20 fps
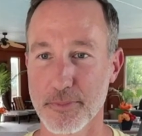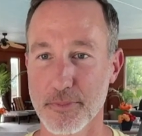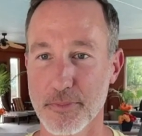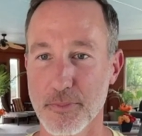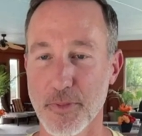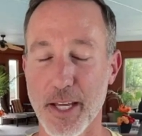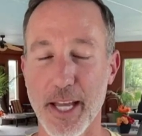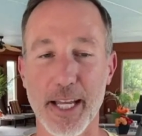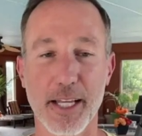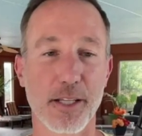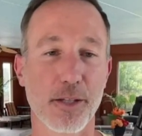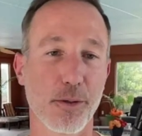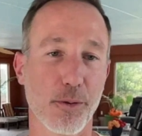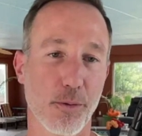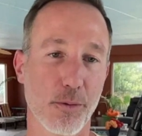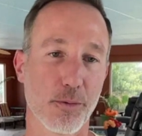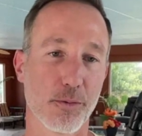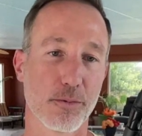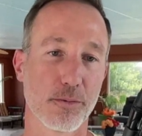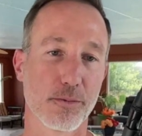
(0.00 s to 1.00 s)
Thank
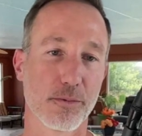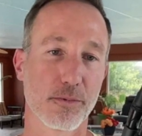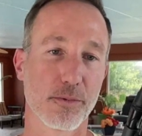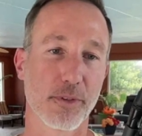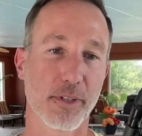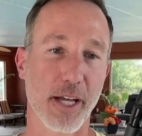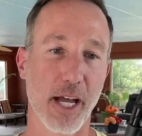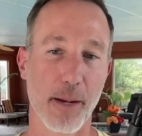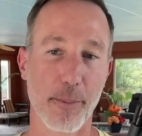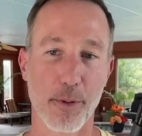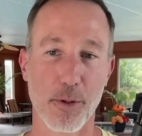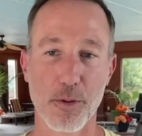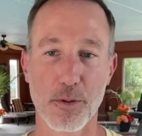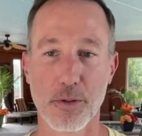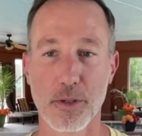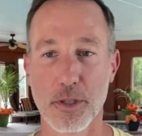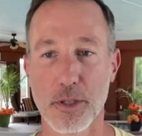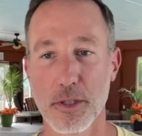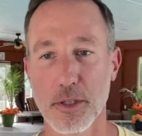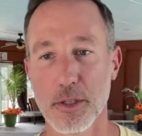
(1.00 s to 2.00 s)
you, Capo.
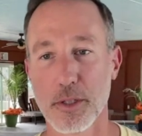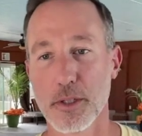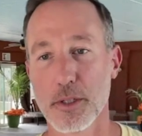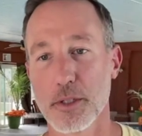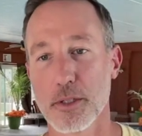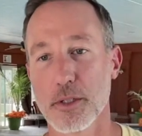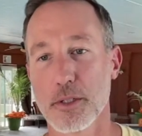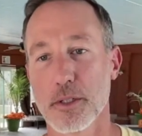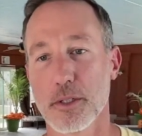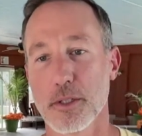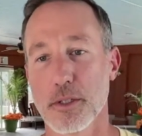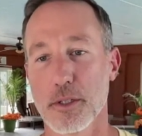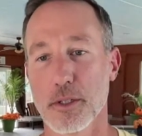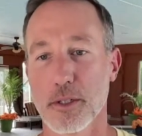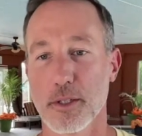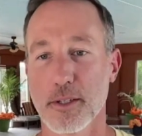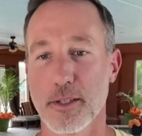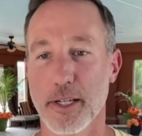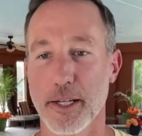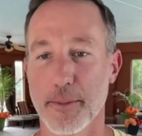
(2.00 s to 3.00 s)

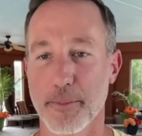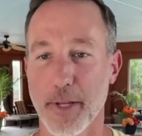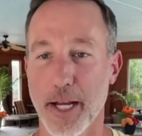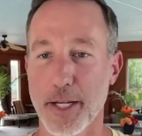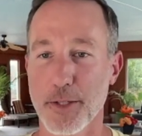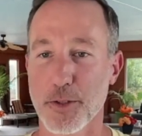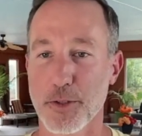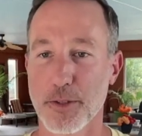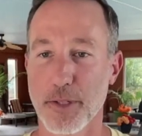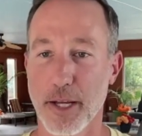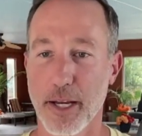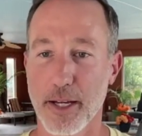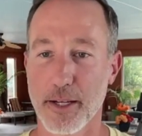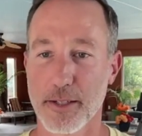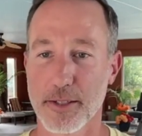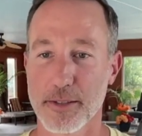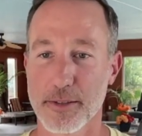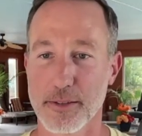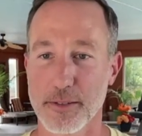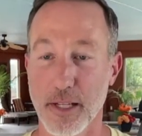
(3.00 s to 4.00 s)
not your dad.
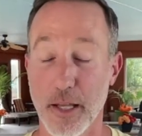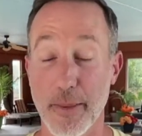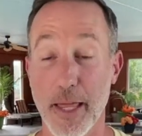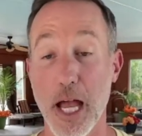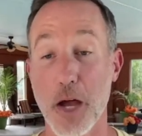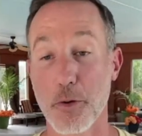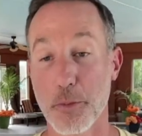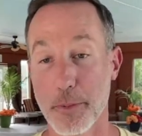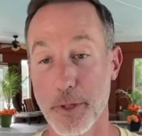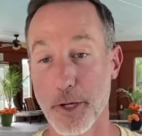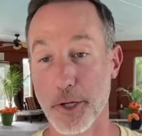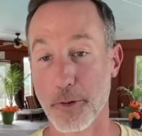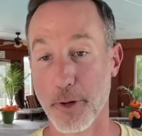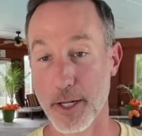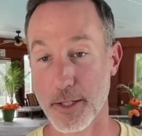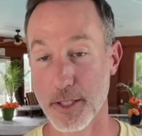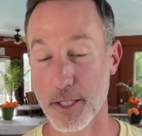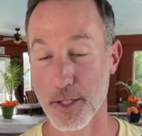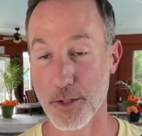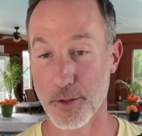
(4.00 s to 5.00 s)
Now that will be a
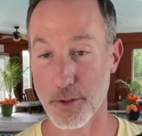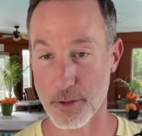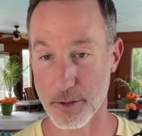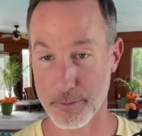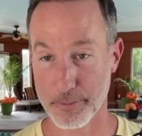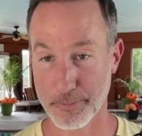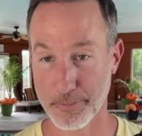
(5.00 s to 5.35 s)
great t shirt.